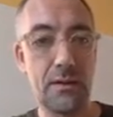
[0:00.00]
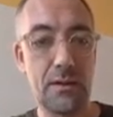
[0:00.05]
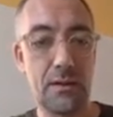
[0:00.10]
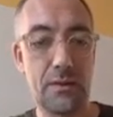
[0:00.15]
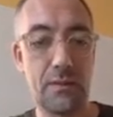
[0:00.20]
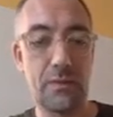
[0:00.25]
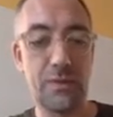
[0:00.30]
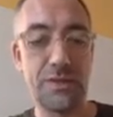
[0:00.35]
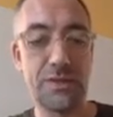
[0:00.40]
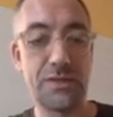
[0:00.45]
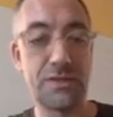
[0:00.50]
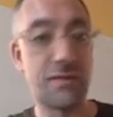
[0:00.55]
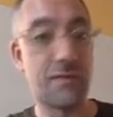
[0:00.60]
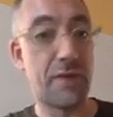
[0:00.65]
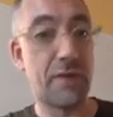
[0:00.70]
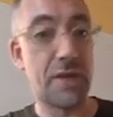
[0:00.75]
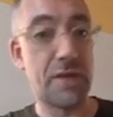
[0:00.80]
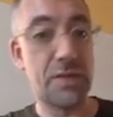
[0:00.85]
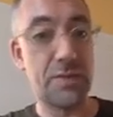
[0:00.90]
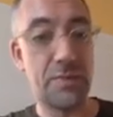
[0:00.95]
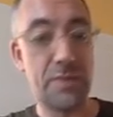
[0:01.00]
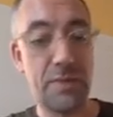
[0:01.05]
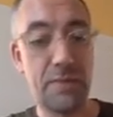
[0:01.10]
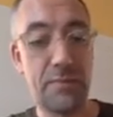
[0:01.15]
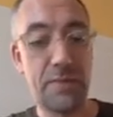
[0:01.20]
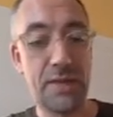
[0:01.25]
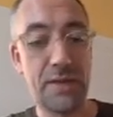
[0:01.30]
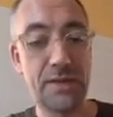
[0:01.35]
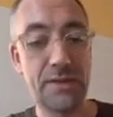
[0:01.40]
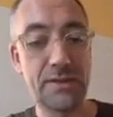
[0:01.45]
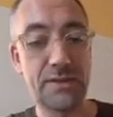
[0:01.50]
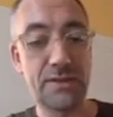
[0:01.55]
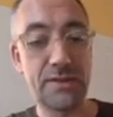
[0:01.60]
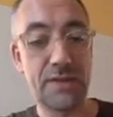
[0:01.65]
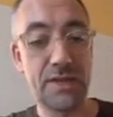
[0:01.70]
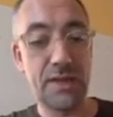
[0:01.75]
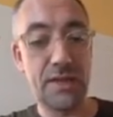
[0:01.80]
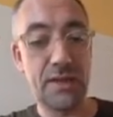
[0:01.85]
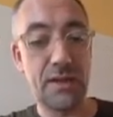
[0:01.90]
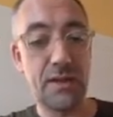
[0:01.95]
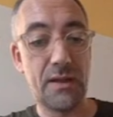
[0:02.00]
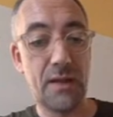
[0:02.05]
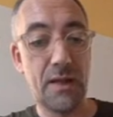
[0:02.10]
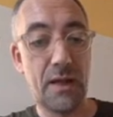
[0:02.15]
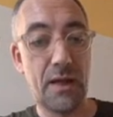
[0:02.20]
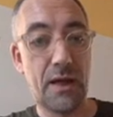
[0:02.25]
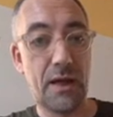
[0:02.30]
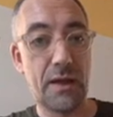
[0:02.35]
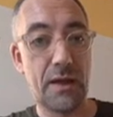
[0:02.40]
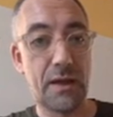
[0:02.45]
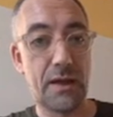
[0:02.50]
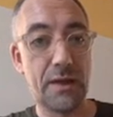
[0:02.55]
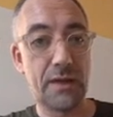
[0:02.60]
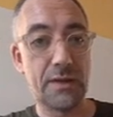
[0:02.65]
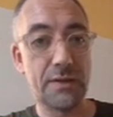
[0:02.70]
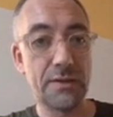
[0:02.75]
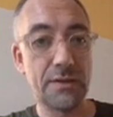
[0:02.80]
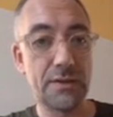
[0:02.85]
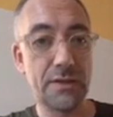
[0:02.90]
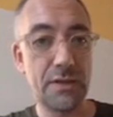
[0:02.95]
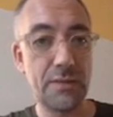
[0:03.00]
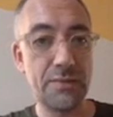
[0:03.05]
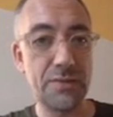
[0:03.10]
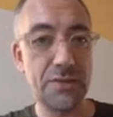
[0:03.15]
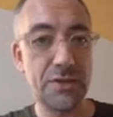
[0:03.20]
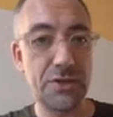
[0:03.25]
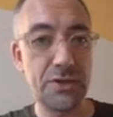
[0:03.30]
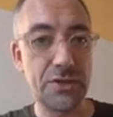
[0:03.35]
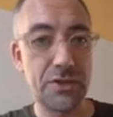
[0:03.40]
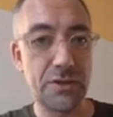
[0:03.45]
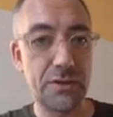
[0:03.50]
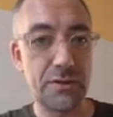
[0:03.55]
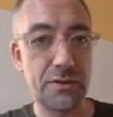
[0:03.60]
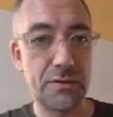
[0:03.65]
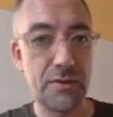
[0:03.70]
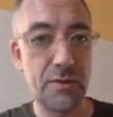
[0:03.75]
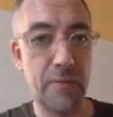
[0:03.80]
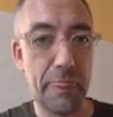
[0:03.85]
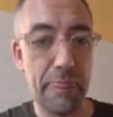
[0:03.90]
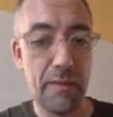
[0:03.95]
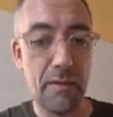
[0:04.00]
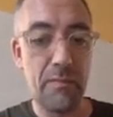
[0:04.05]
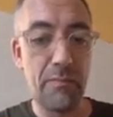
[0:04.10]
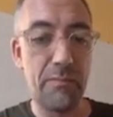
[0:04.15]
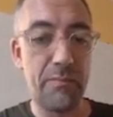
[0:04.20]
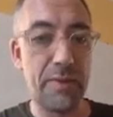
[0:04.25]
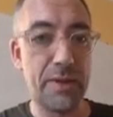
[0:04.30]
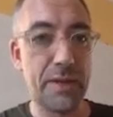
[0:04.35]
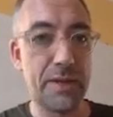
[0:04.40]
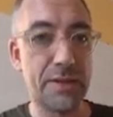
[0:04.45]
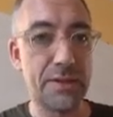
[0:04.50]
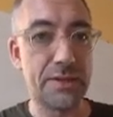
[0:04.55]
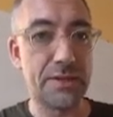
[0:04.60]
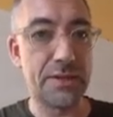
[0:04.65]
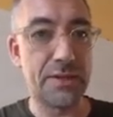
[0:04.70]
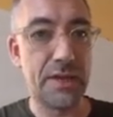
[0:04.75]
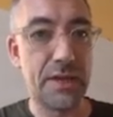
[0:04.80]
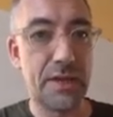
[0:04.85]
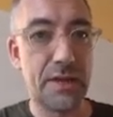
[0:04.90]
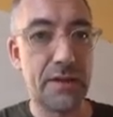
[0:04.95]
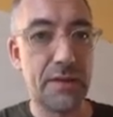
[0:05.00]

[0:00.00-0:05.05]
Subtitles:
which is defined to be B and C, and I can substitute B and C